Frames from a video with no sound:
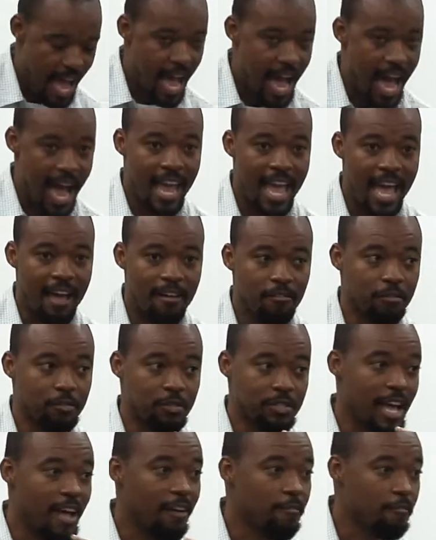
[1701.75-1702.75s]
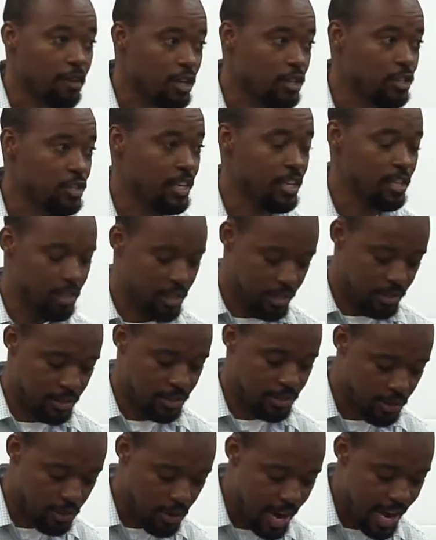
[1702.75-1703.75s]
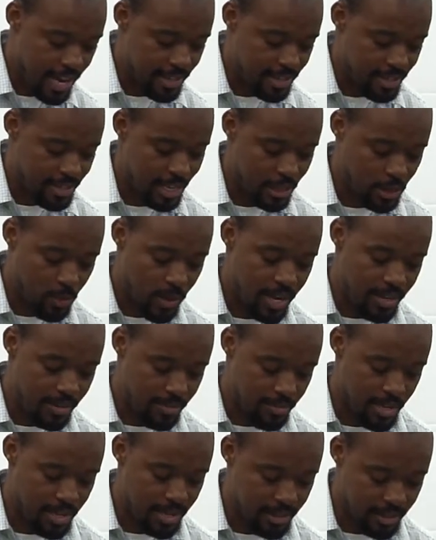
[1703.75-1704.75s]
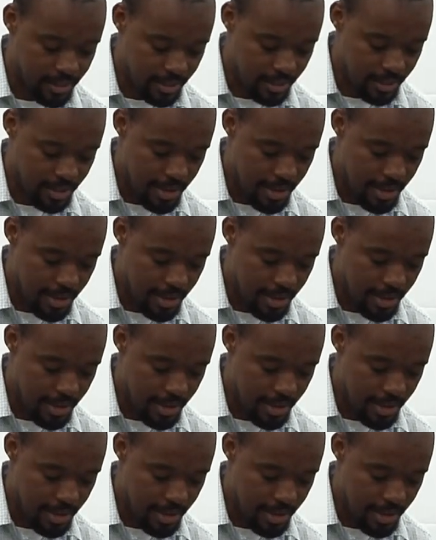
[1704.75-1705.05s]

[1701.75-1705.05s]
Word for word: I have salvation in Jesus Christ. That's what it means.